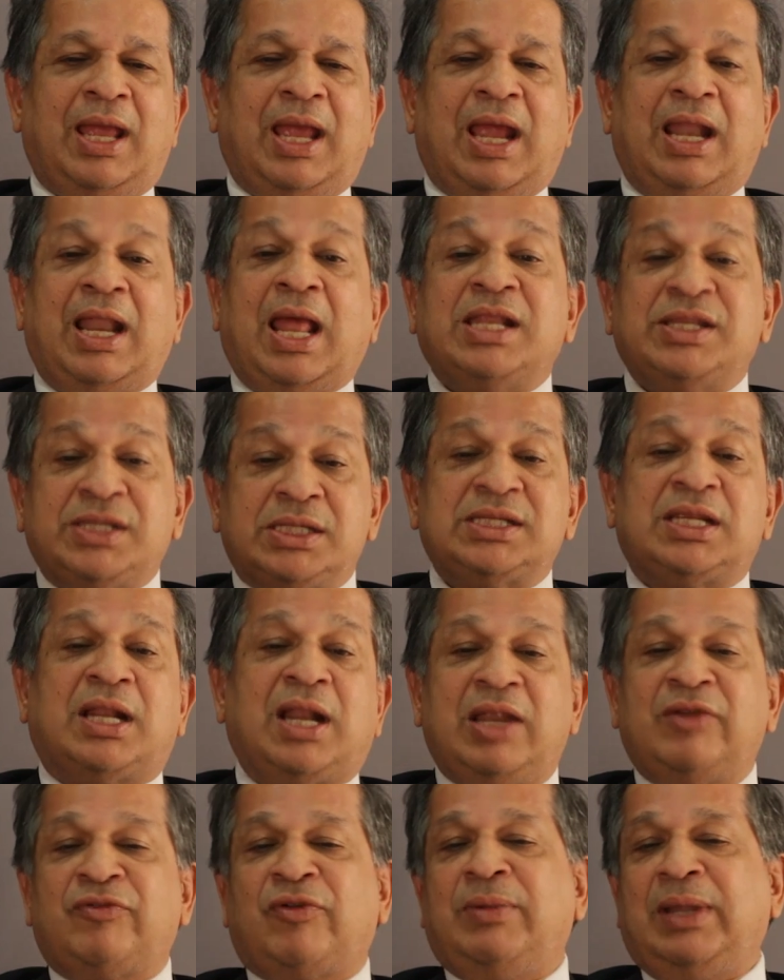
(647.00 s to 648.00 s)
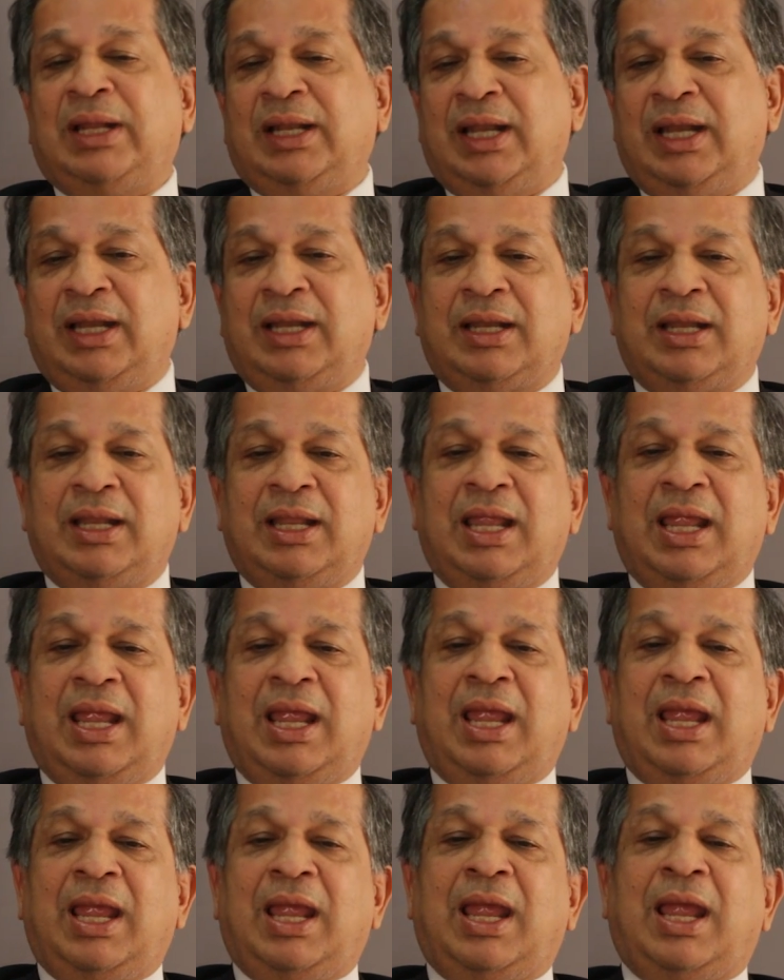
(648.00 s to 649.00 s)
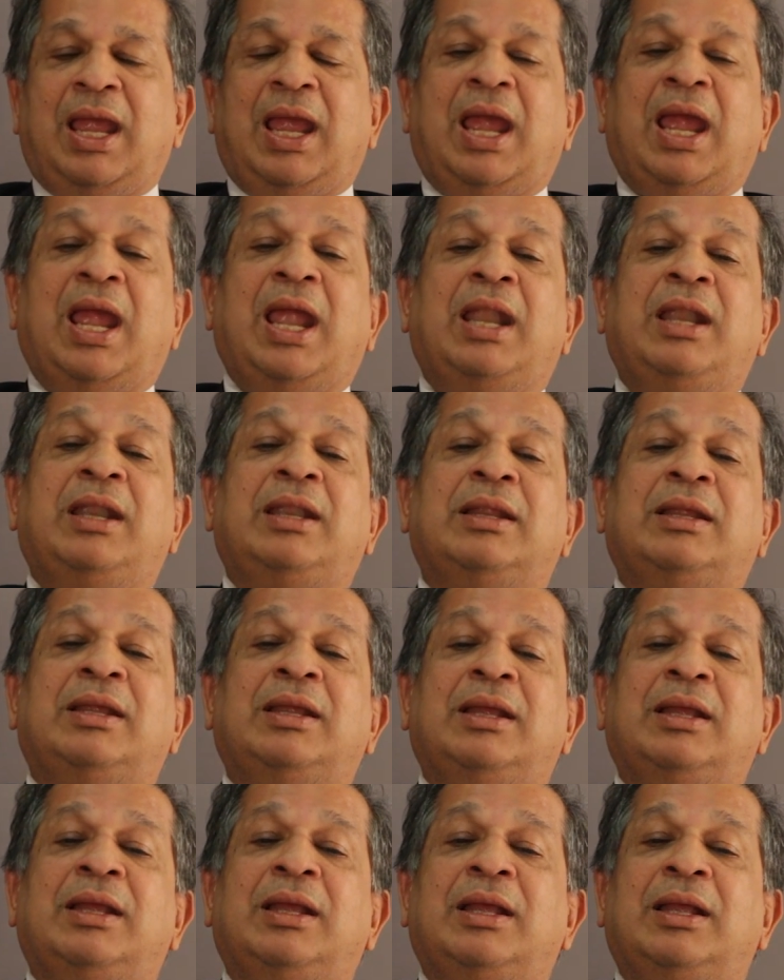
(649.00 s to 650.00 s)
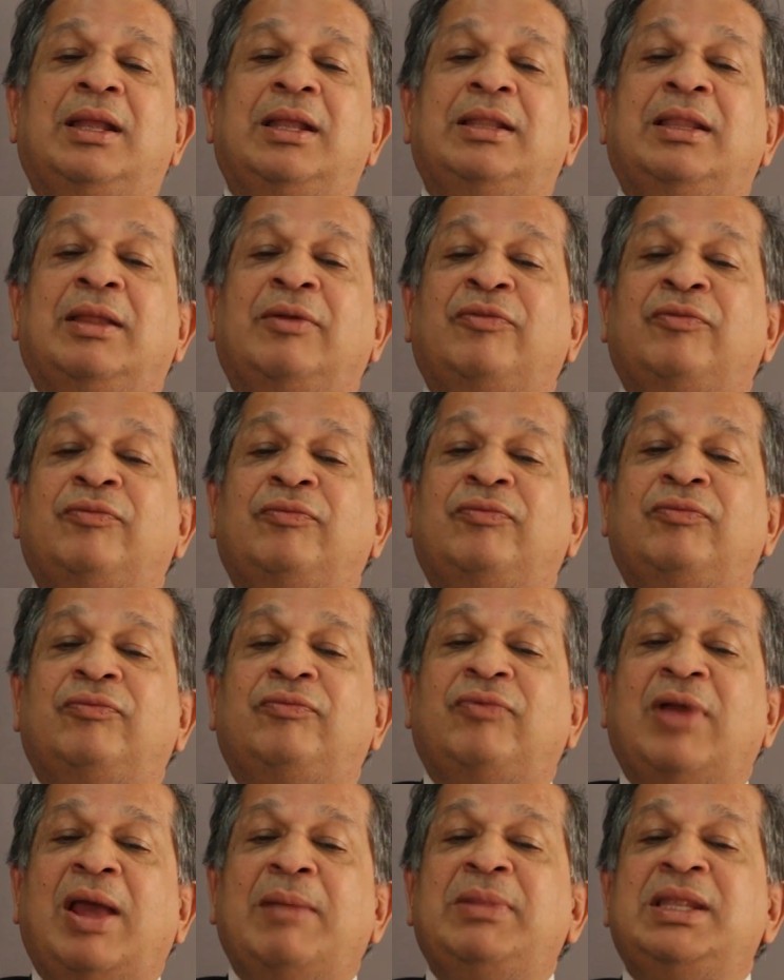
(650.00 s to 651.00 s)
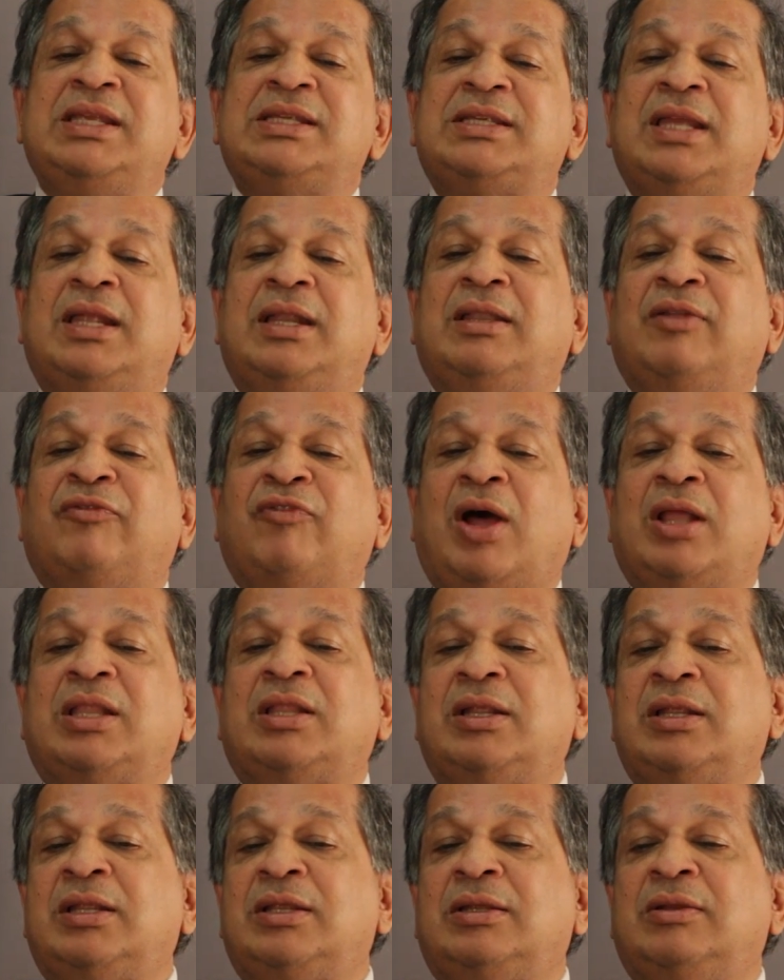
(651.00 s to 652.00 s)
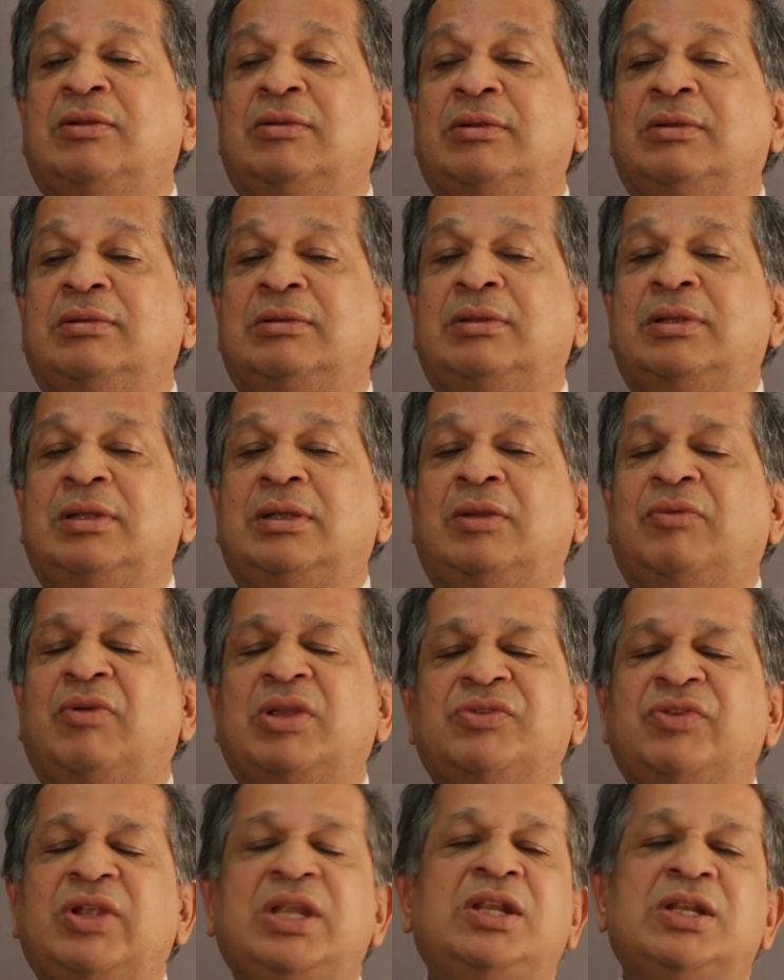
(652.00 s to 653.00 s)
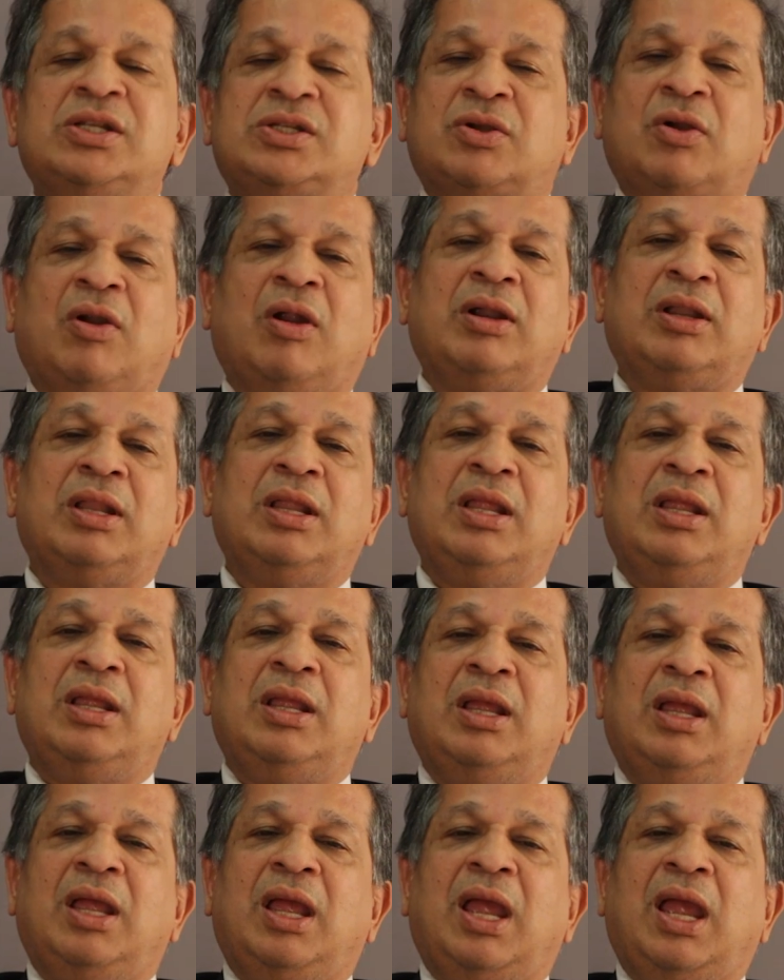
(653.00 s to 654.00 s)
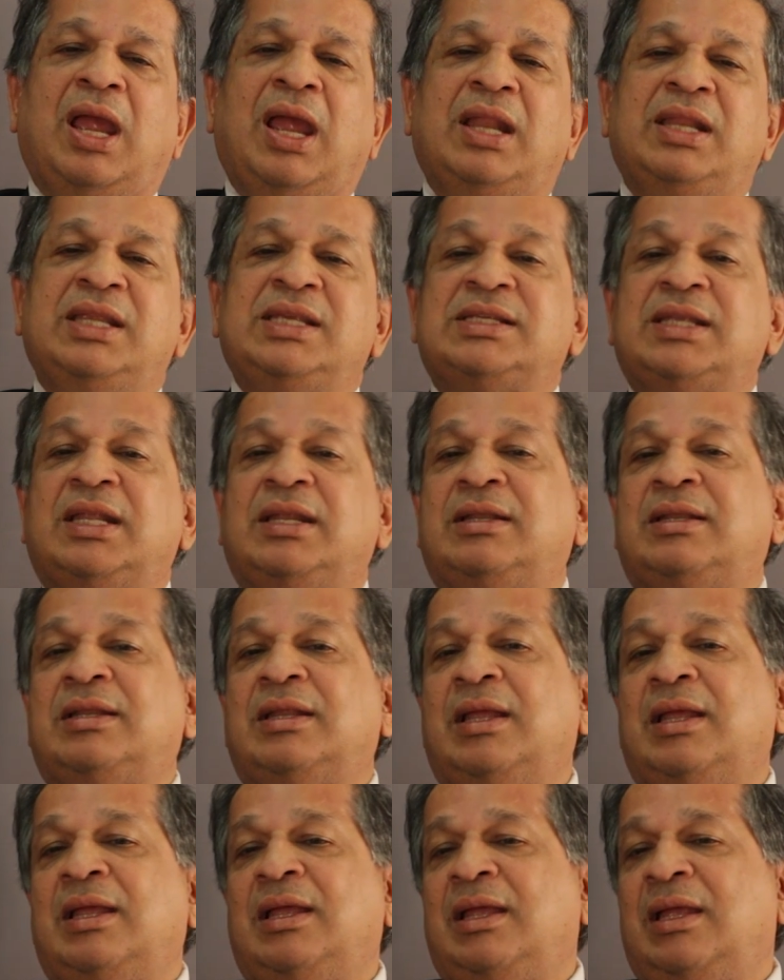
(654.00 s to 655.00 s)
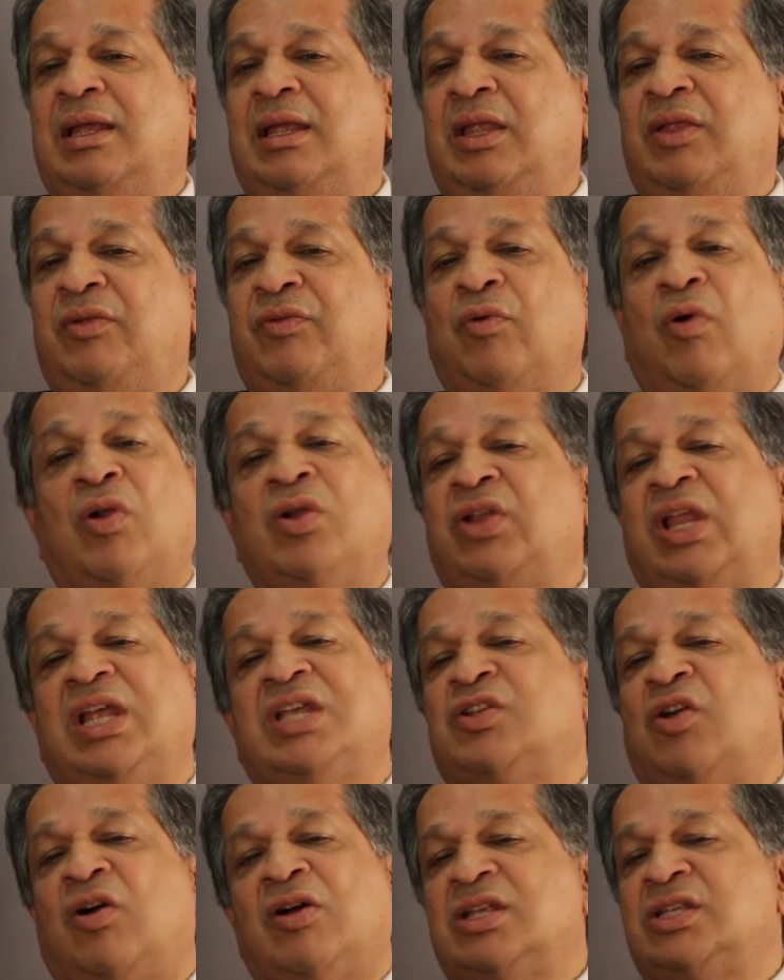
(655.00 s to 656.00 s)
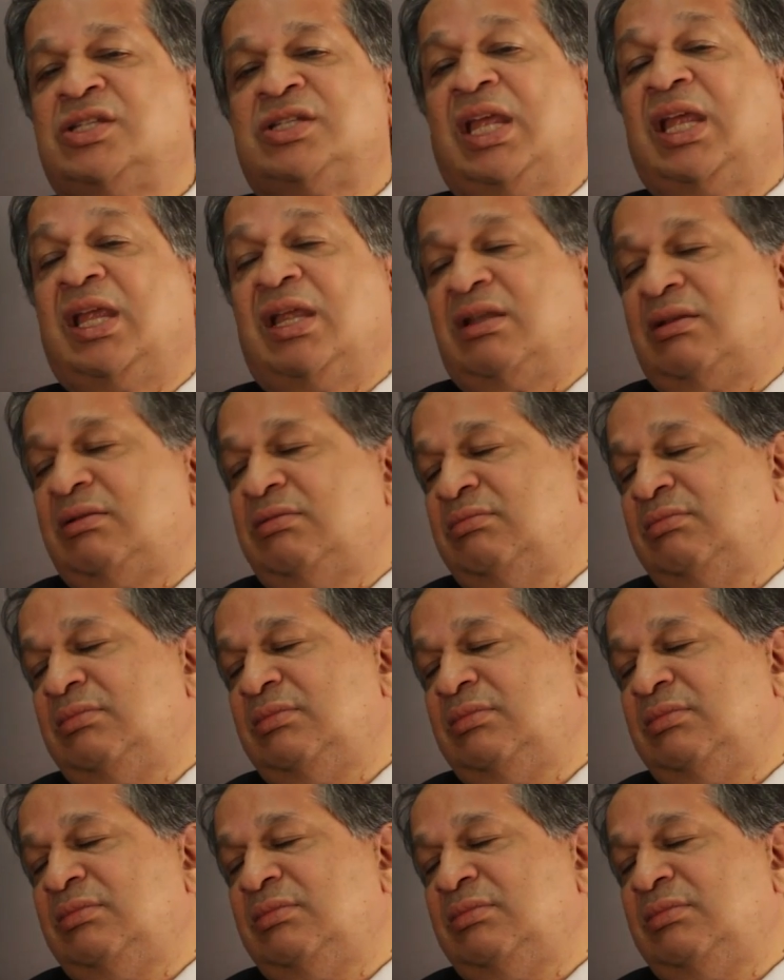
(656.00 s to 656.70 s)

And I just arrived from England. And the family said, the father, you know, was very distraught. And he said, if you want to take his organs, take it.